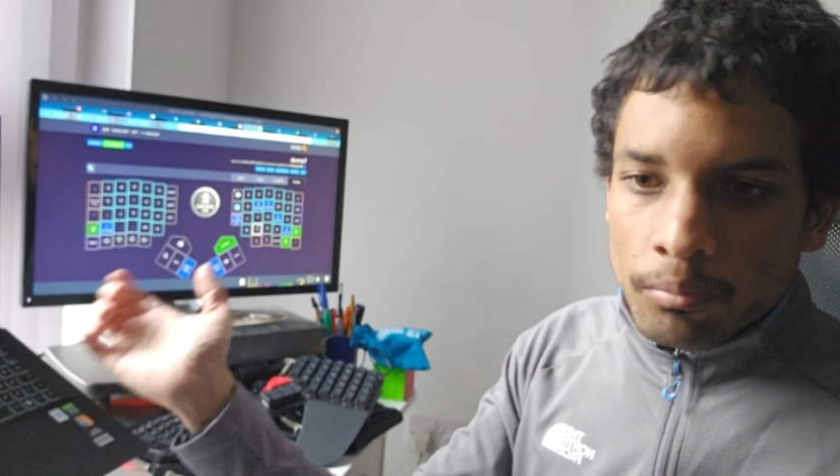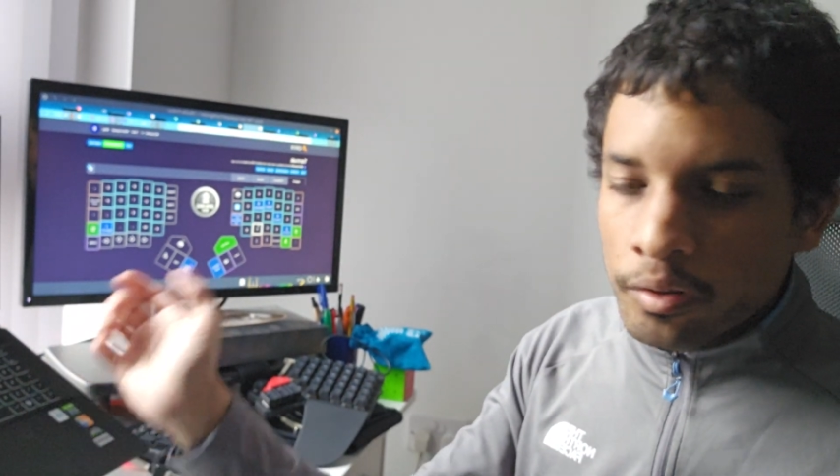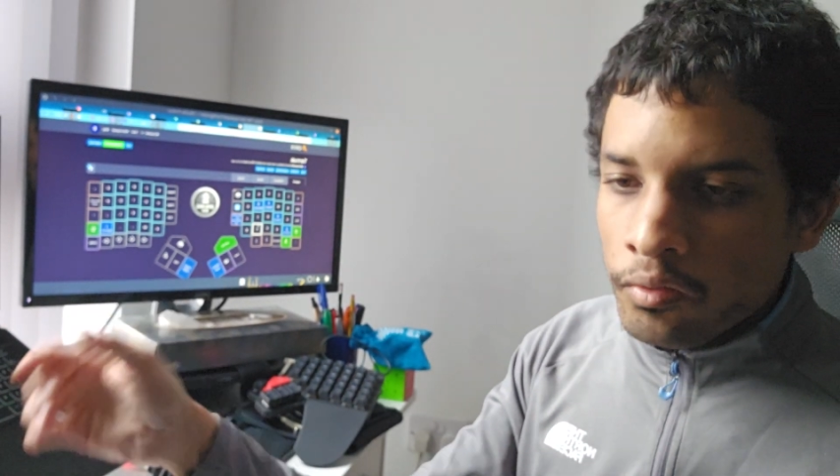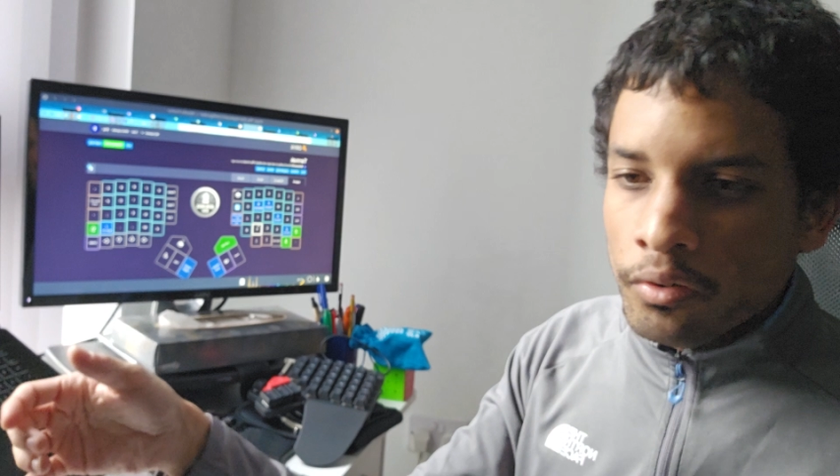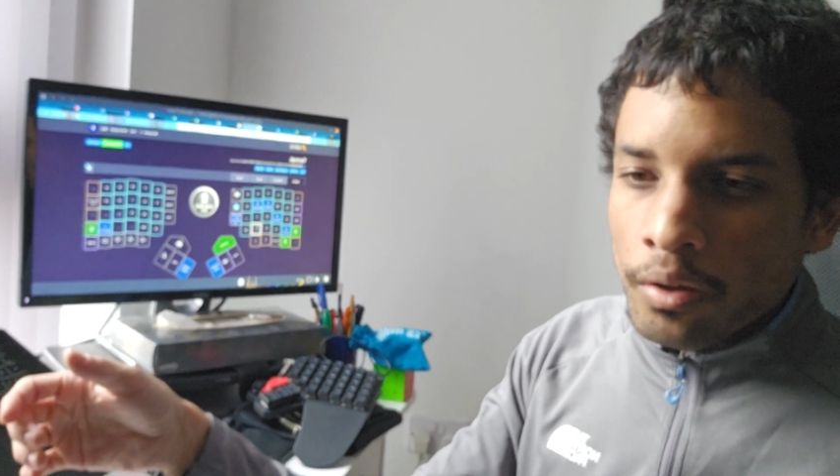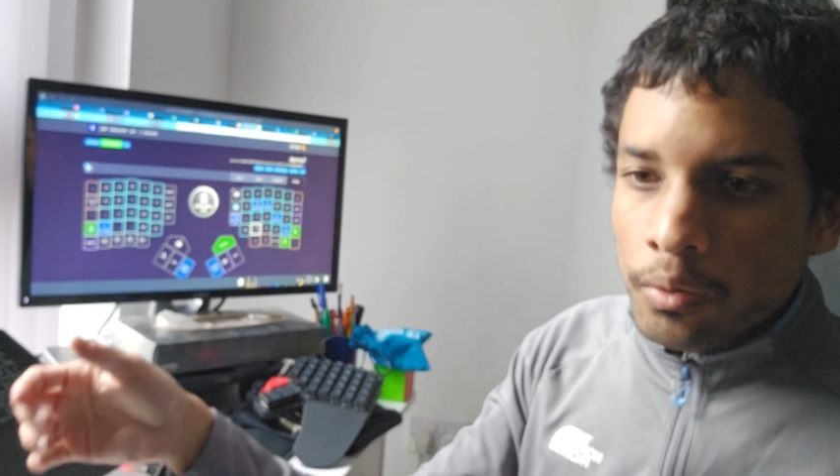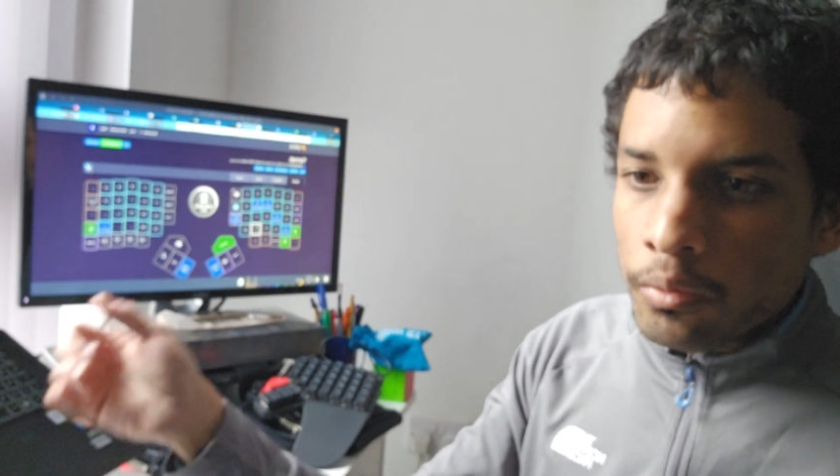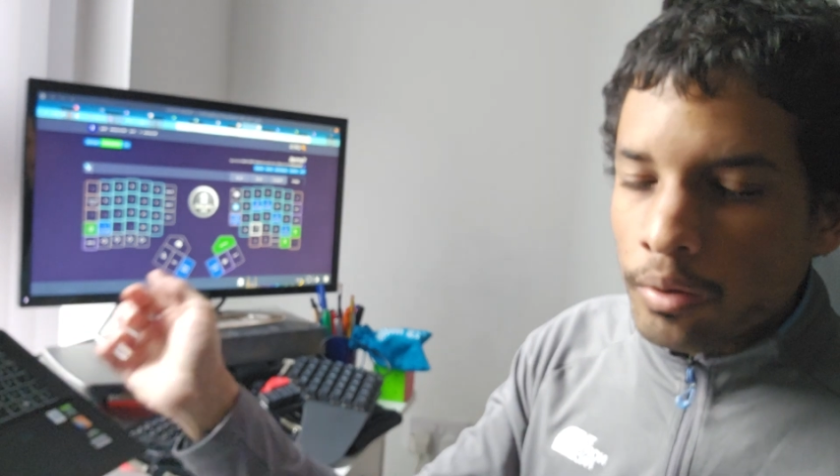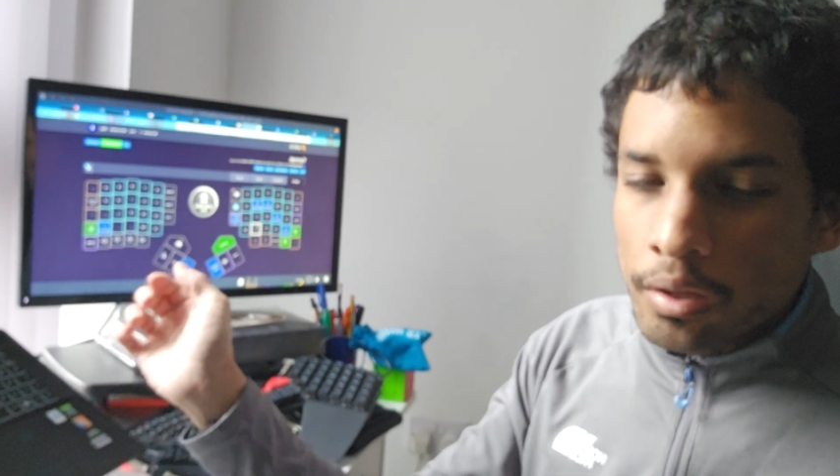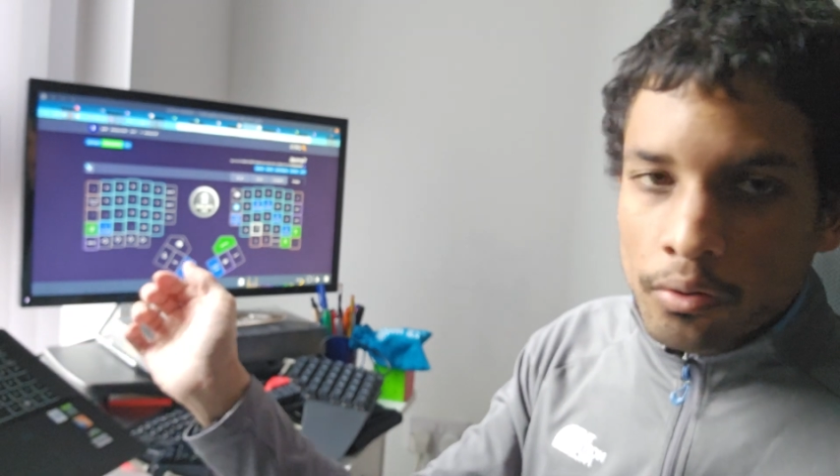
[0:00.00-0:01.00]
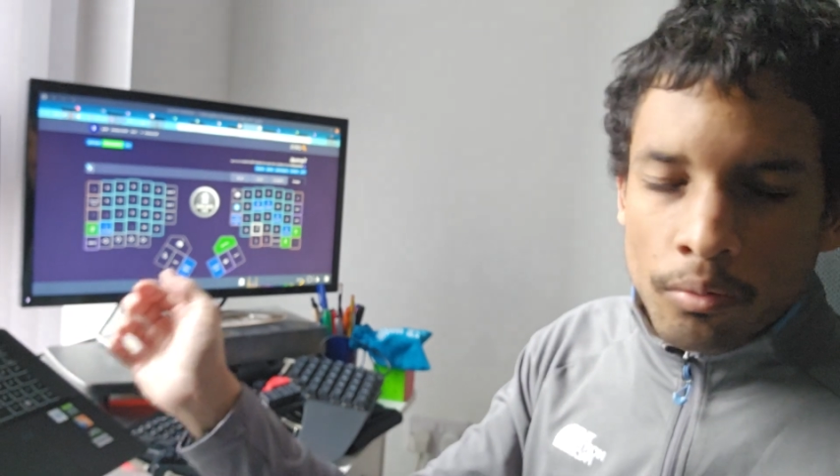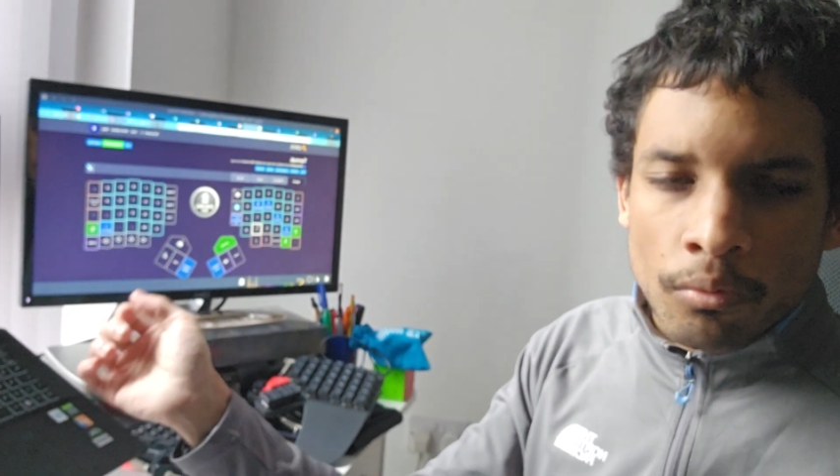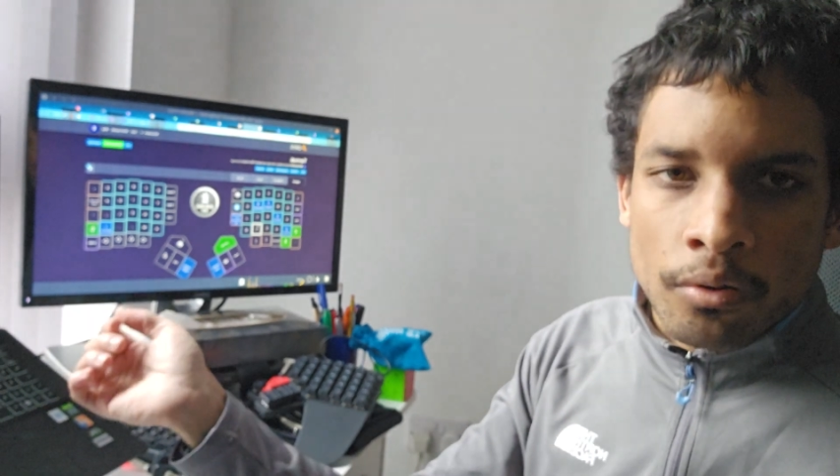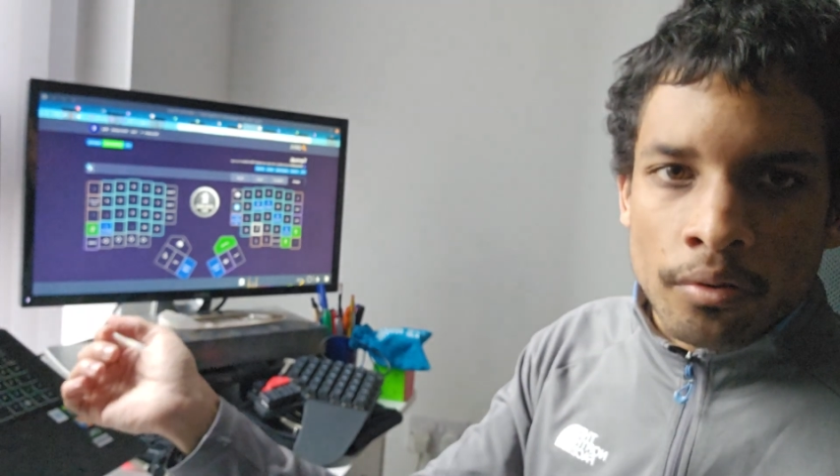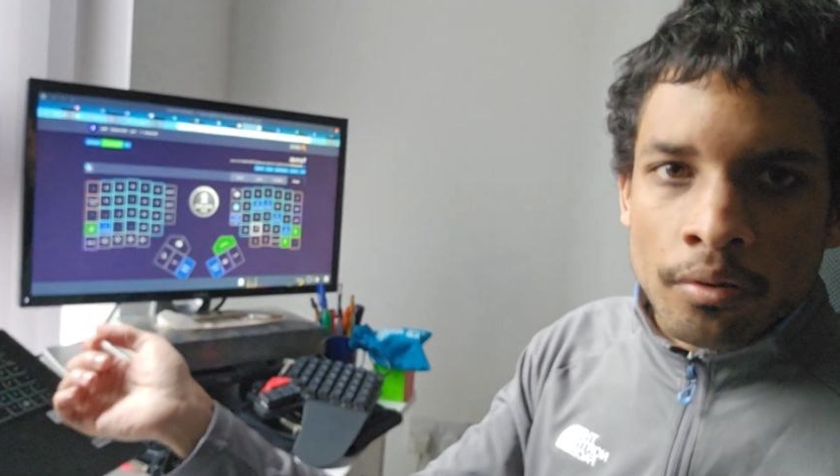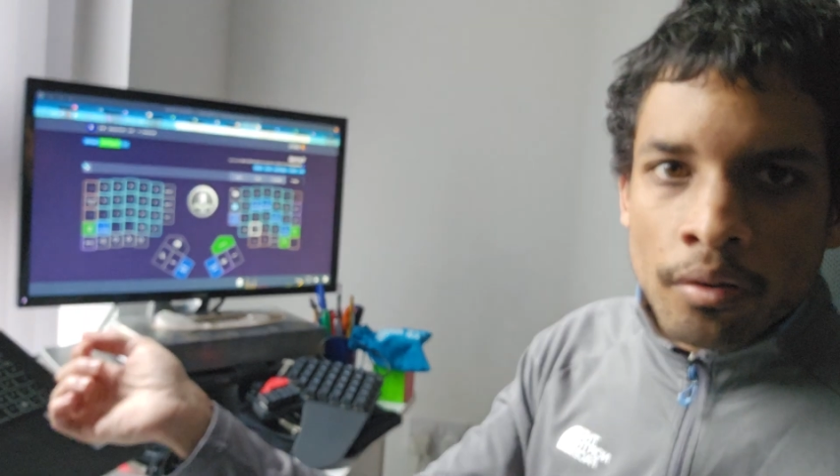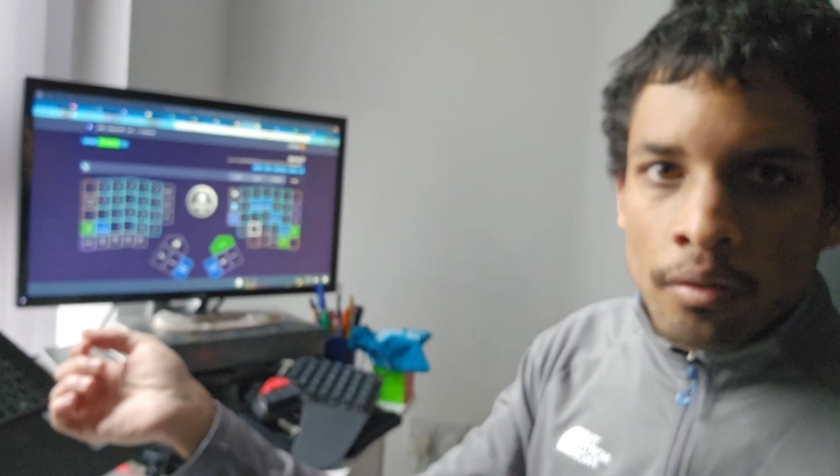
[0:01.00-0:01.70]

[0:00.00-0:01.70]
modify or create a new one